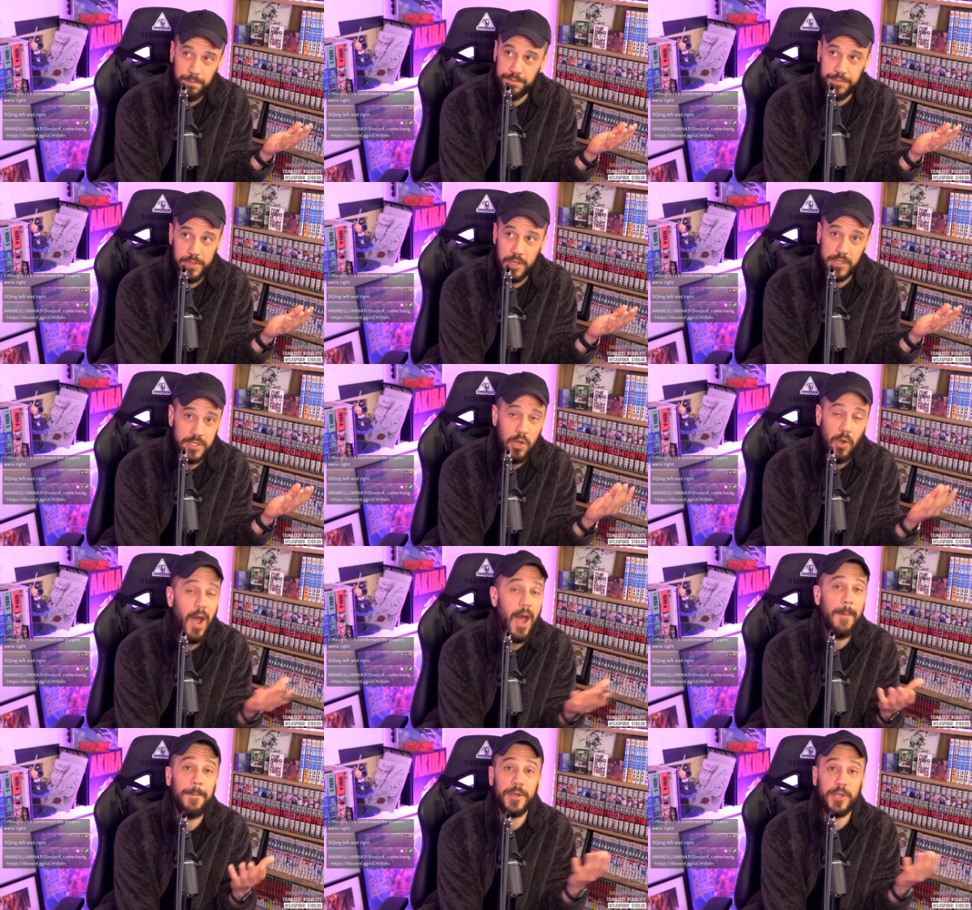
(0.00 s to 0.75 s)
There's
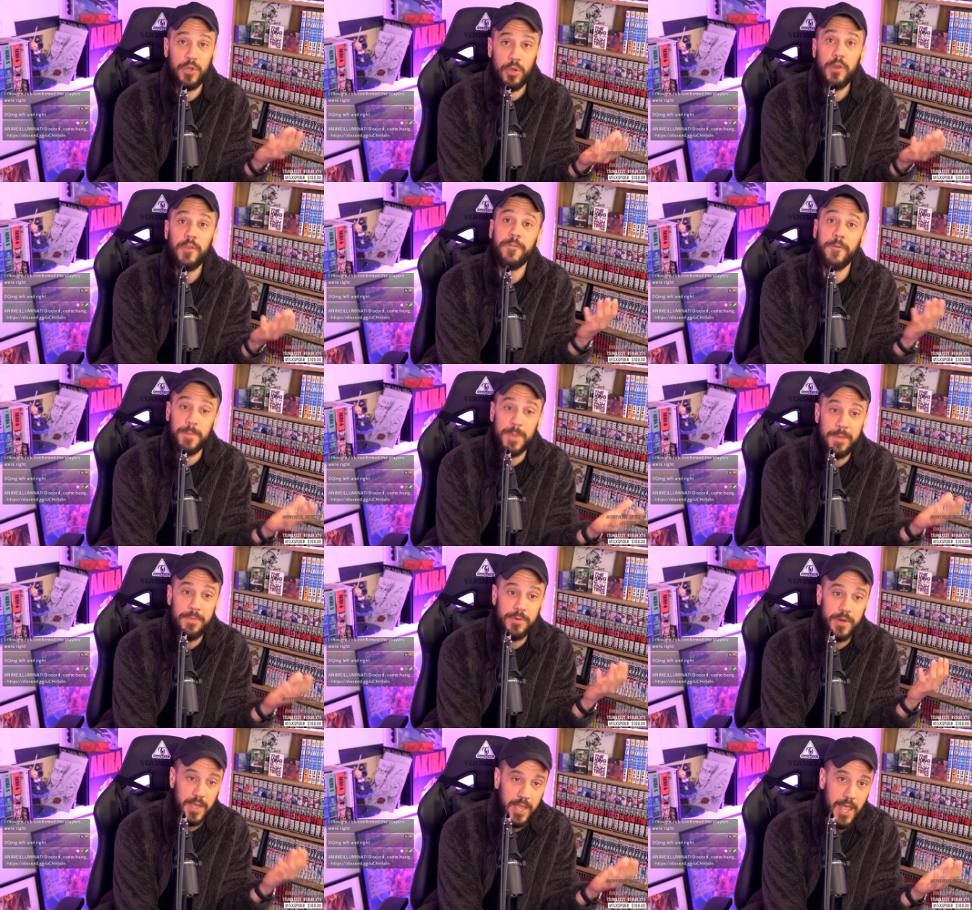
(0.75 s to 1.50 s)
no opportunity for
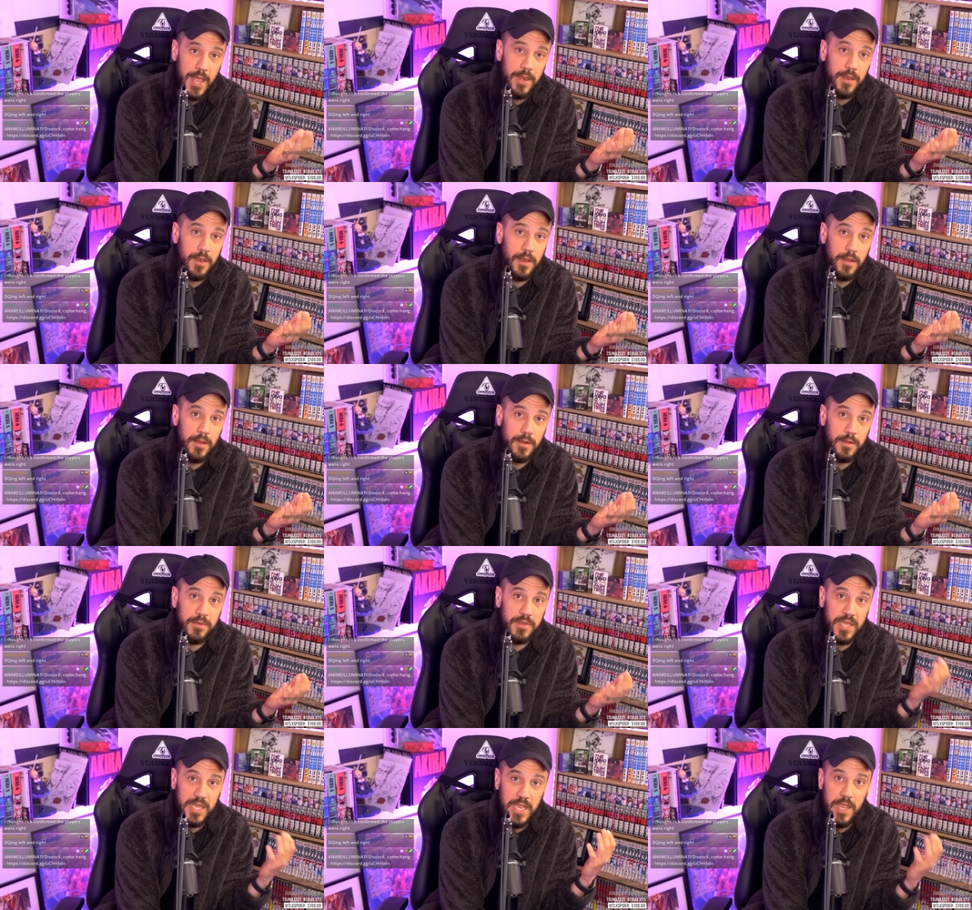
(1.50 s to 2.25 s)
people to get
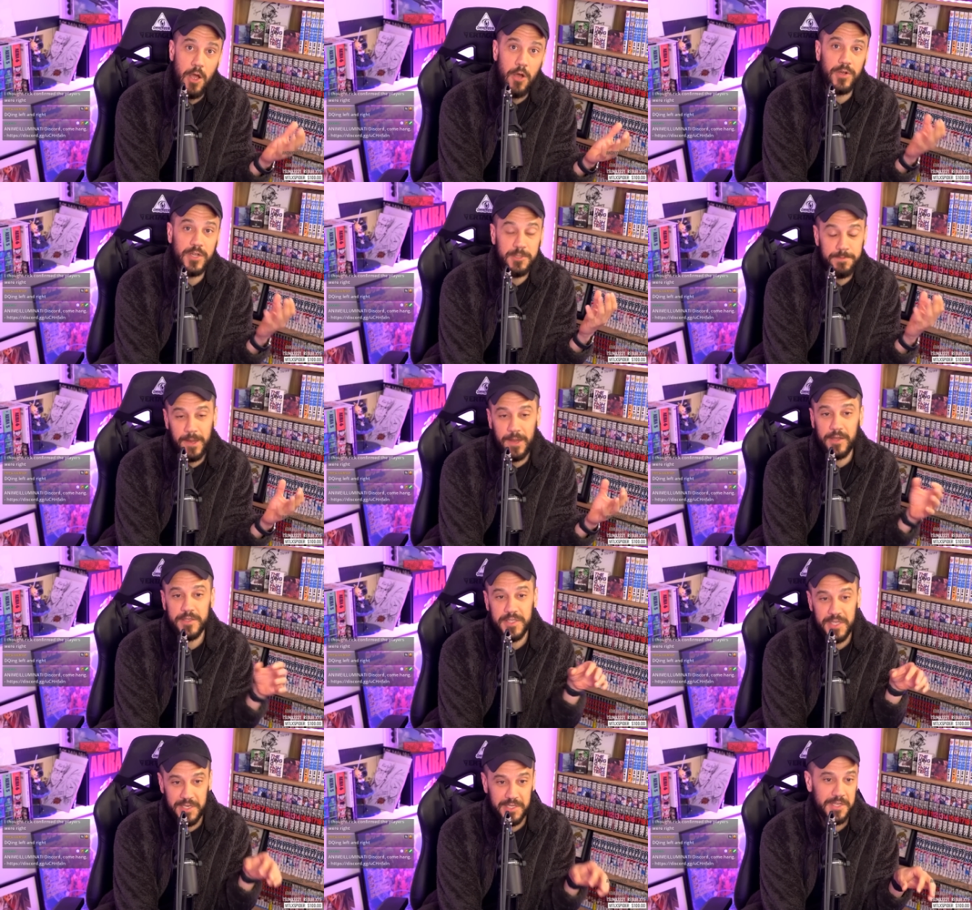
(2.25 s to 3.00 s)
TO
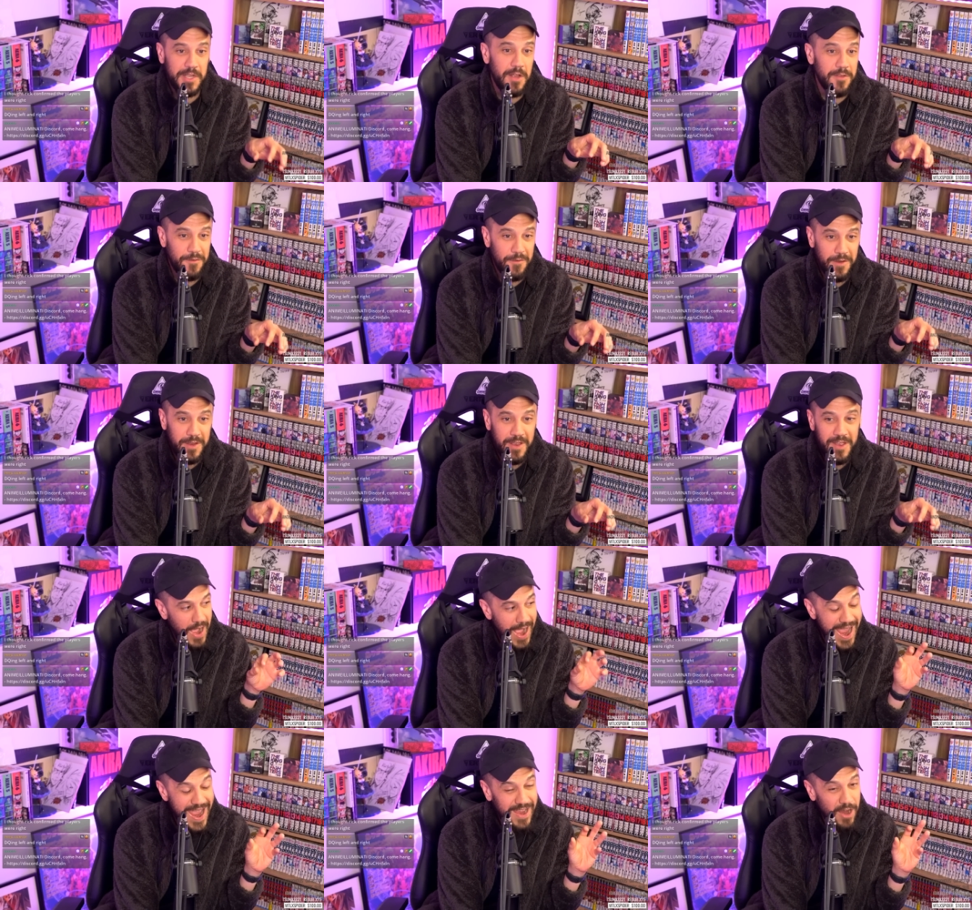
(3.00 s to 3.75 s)
experience in this country.
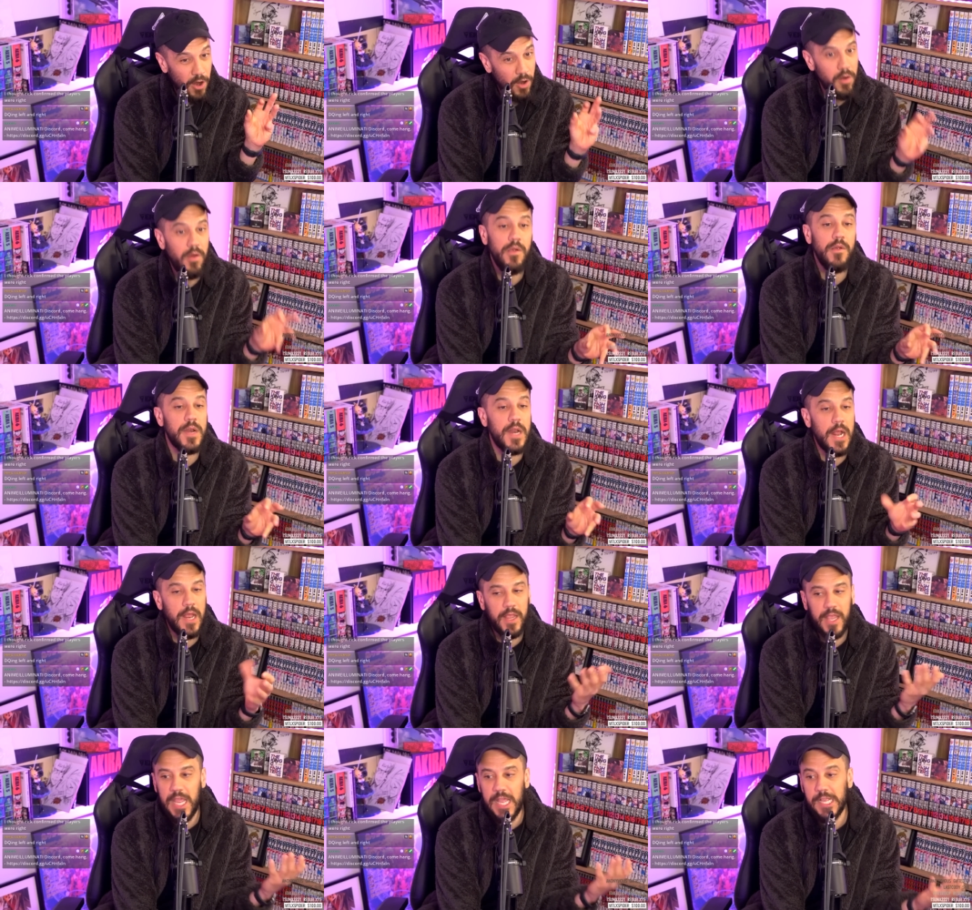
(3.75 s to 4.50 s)
I heard,
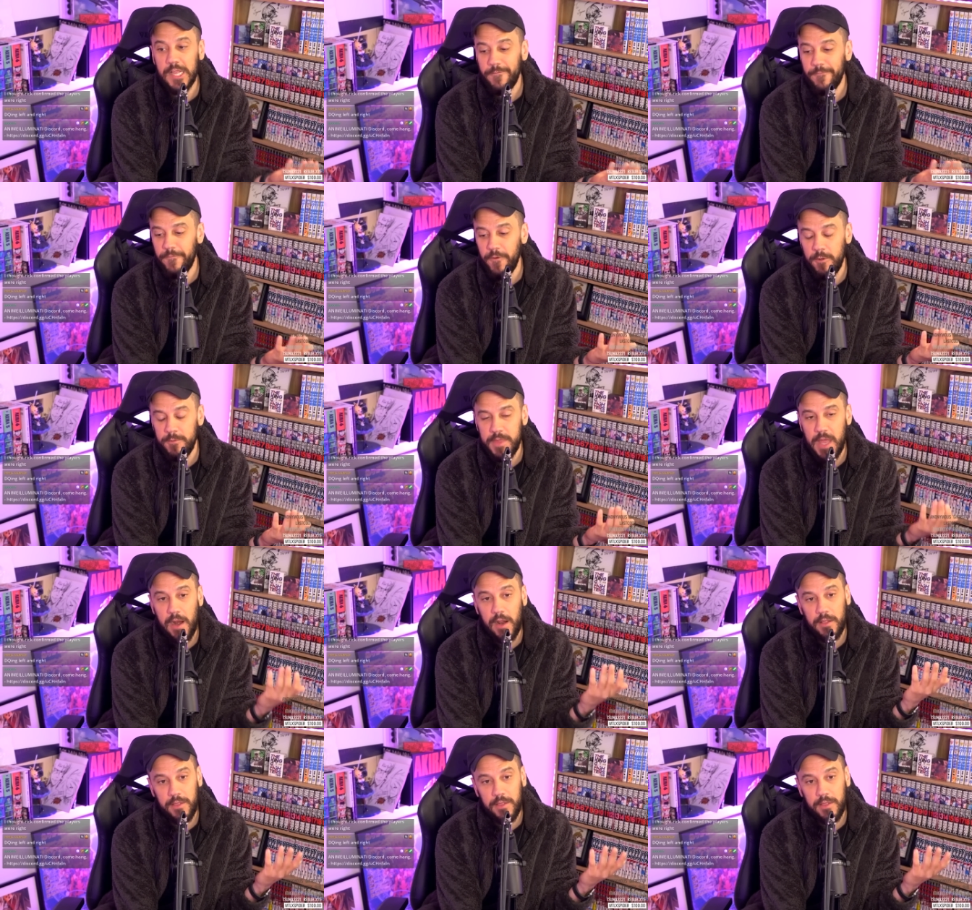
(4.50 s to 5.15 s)
I can not confirm that